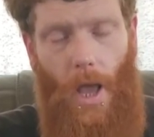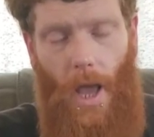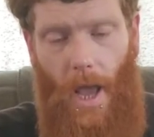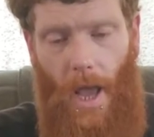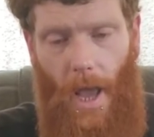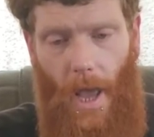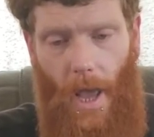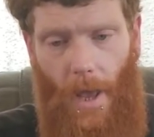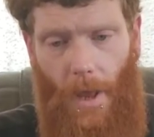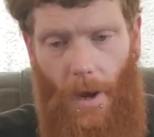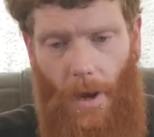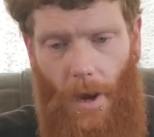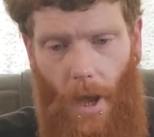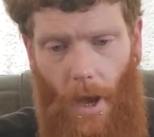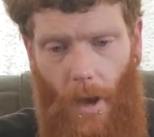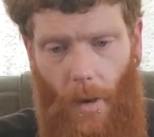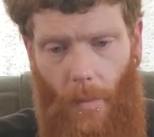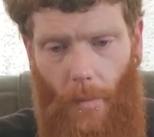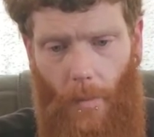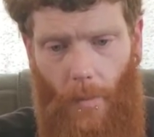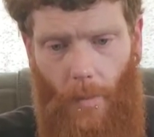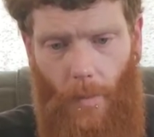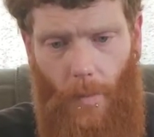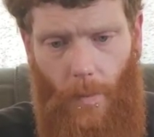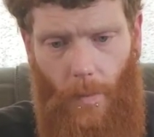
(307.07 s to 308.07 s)
And
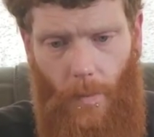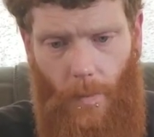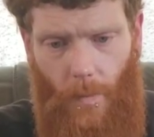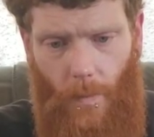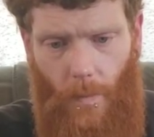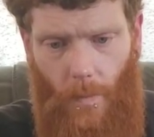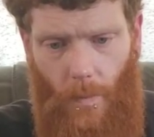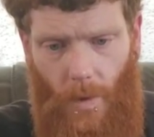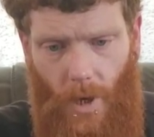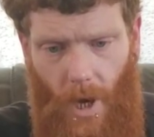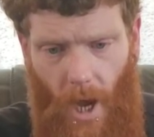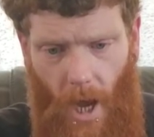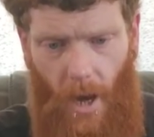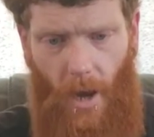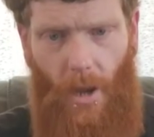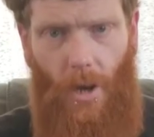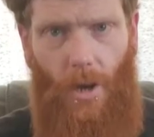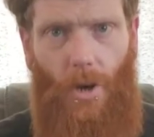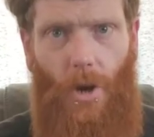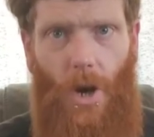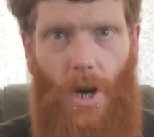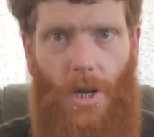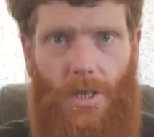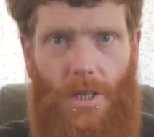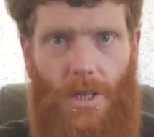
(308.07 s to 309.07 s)
kind of
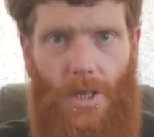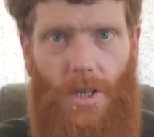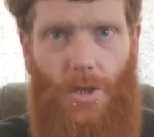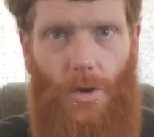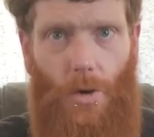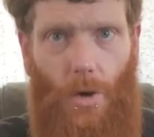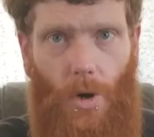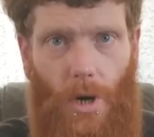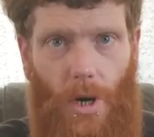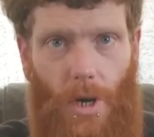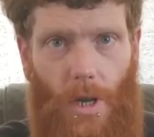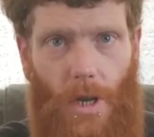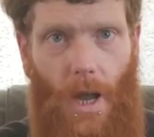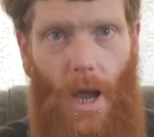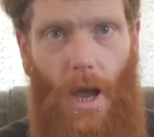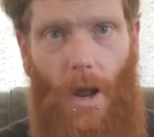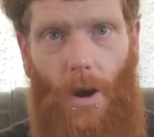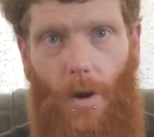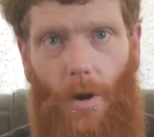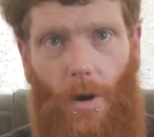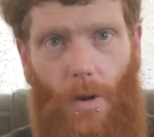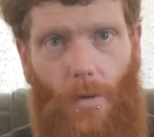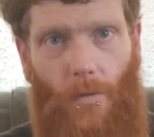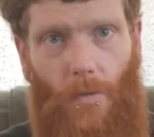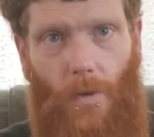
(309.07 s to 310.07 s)
crazy story. I
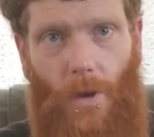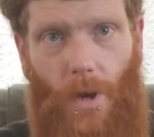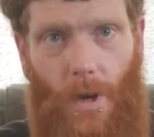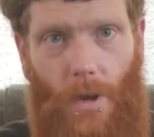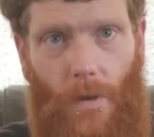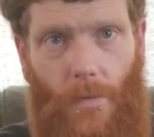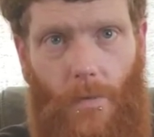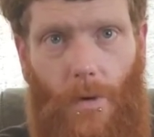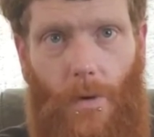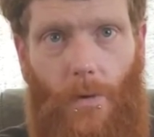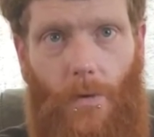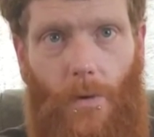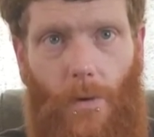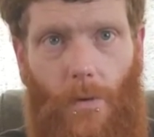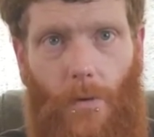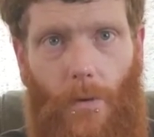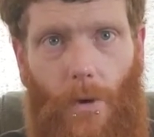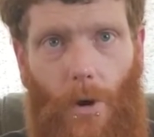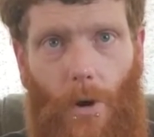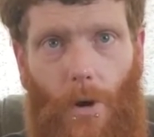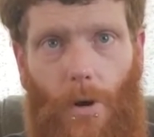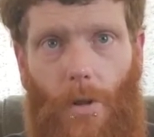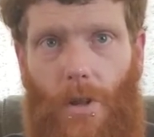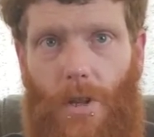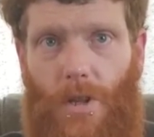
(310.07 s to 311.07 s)
don't know if any of you have
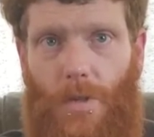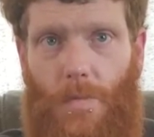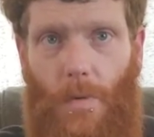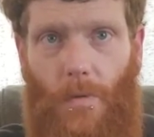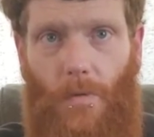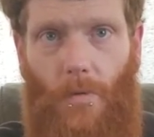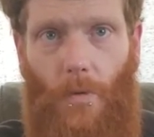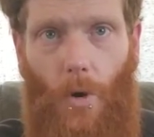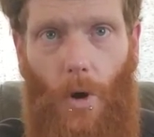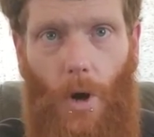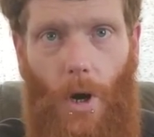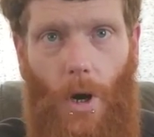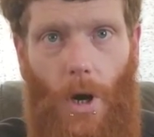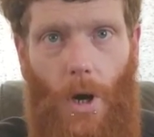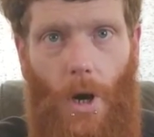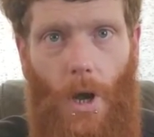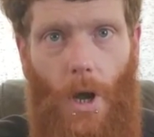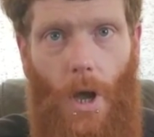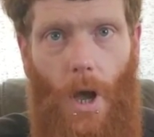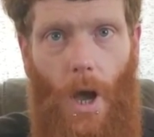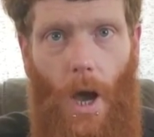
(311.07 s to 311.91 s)
heard of this before.